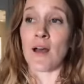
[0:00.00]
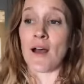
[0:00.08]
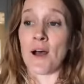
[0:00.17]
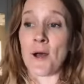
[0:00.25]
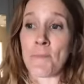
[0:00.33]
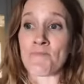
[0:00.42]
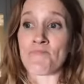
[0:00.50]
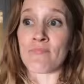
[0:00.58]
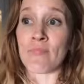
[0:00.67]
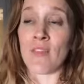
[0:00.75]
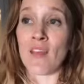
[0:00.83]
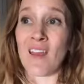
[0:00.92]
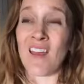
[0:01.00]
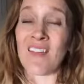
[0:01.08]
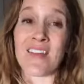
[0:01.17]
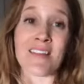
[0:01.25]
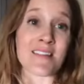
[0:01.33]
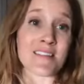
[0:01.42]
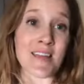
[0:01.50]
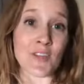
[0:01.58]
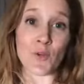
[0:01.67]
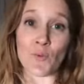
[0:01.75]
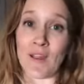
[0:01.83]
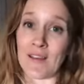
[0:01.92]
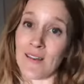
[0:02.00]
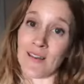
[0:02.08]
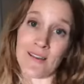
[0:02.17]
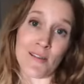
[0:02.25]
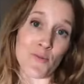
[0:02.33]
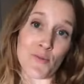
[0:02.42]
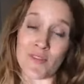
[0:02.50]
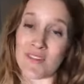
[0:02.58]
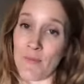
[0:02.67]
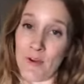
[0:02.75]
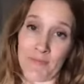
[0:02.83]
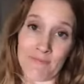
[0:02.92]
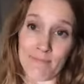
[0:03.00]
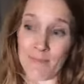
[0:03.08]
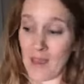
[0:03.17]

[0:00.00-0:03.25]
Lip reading: And then to take you right in through the summer,